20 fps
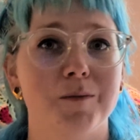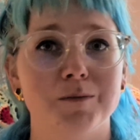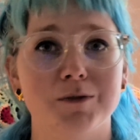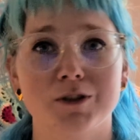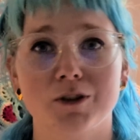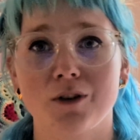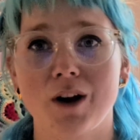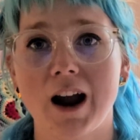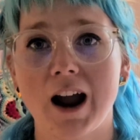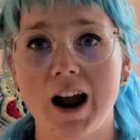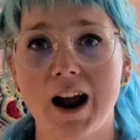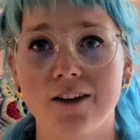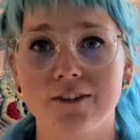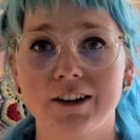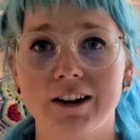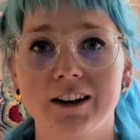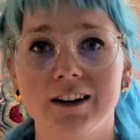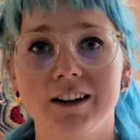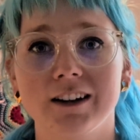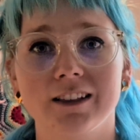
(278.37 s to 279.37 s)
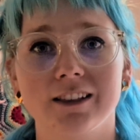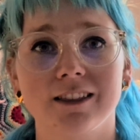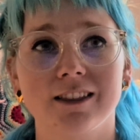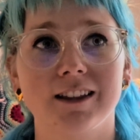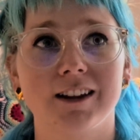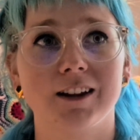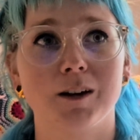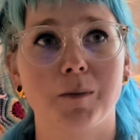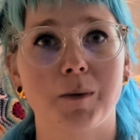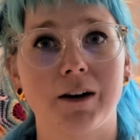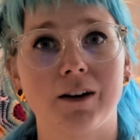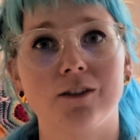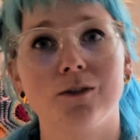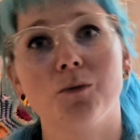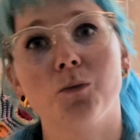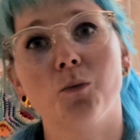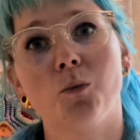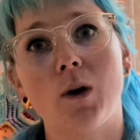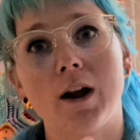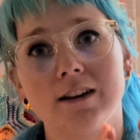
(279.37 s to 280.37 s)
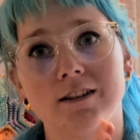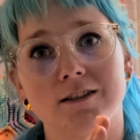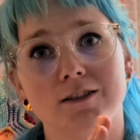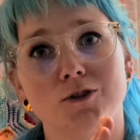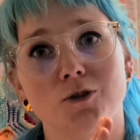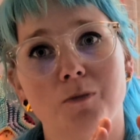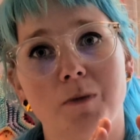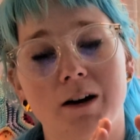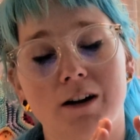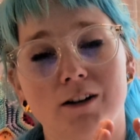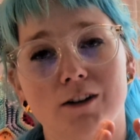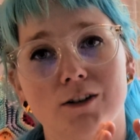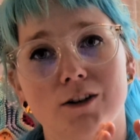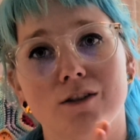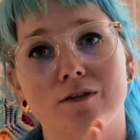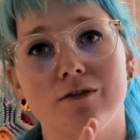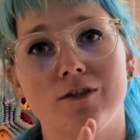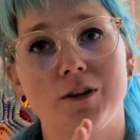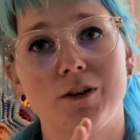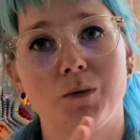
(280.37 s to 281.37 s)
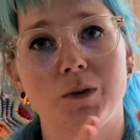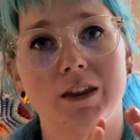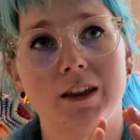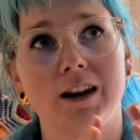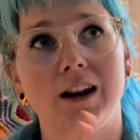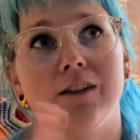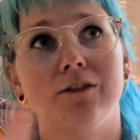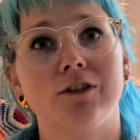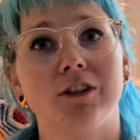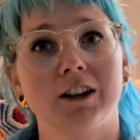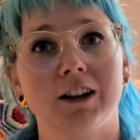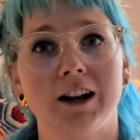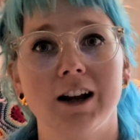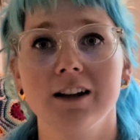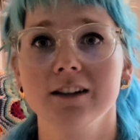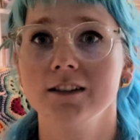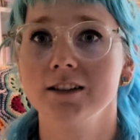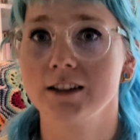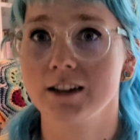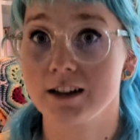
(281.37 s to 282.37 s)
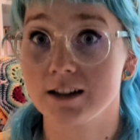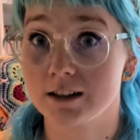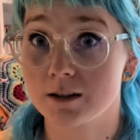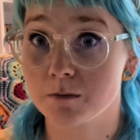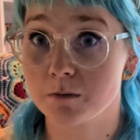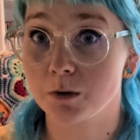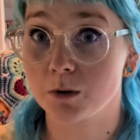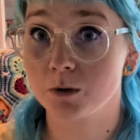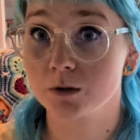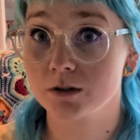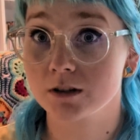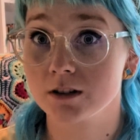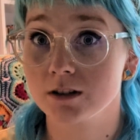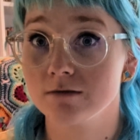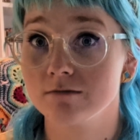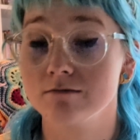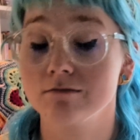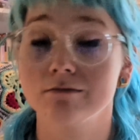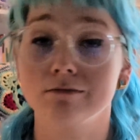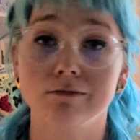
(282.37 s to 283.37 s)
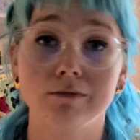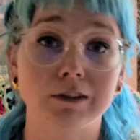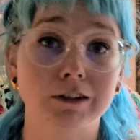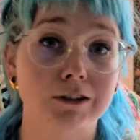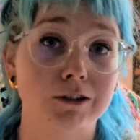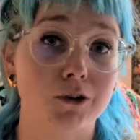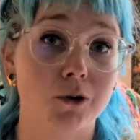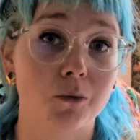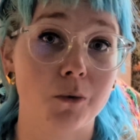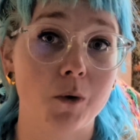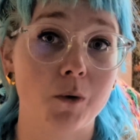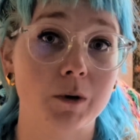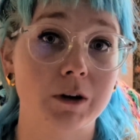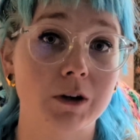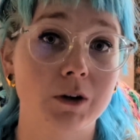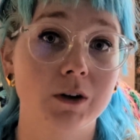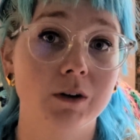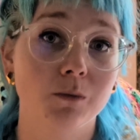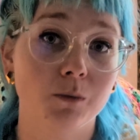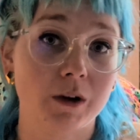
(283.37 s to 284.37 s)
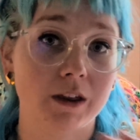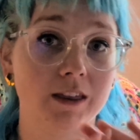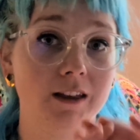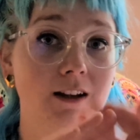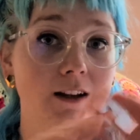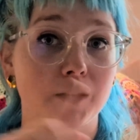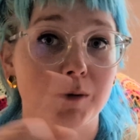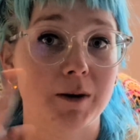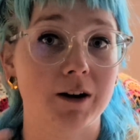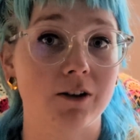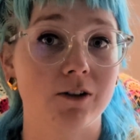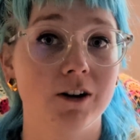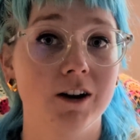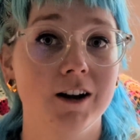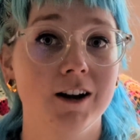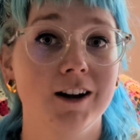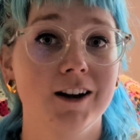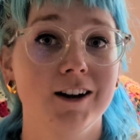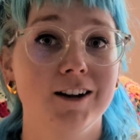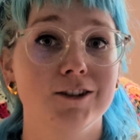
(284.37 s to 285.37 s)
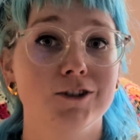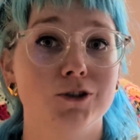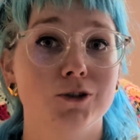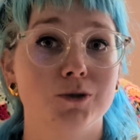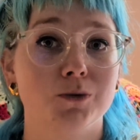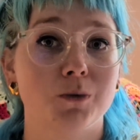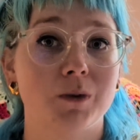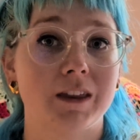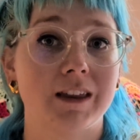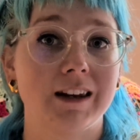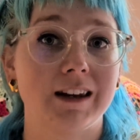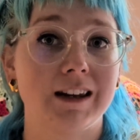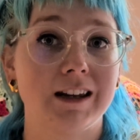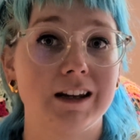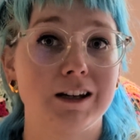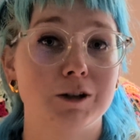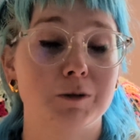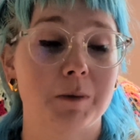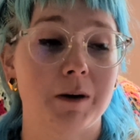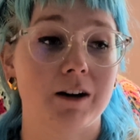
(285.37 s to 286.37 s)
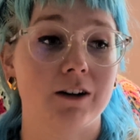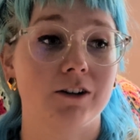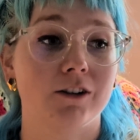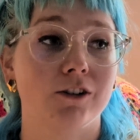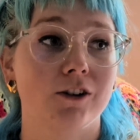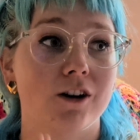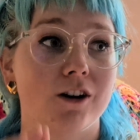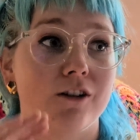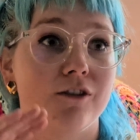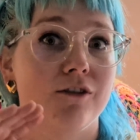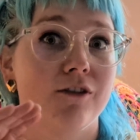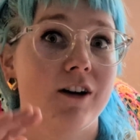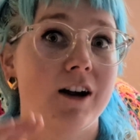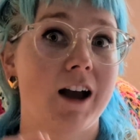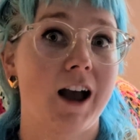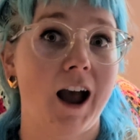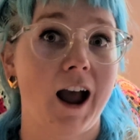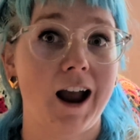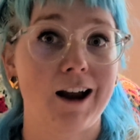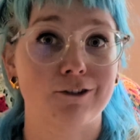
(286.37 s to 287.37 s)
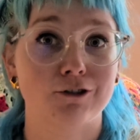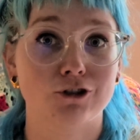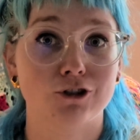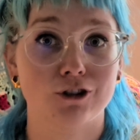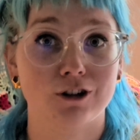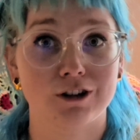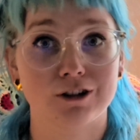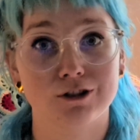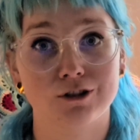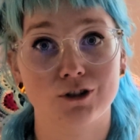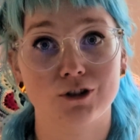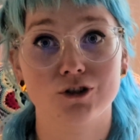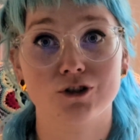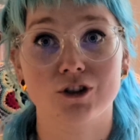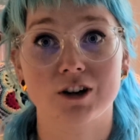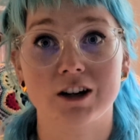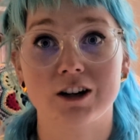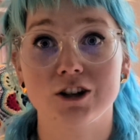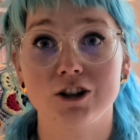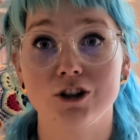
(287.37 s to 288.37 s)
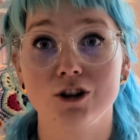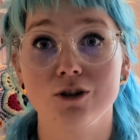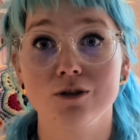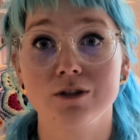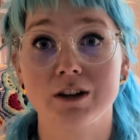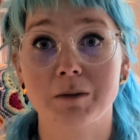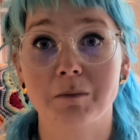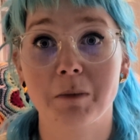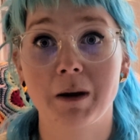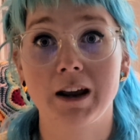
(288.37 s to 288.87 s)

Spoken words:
So having a little think about where does your paragraph fit within everything else is important. That's not what we're doing. We're thinking about just within each paragraph, how should I structure it using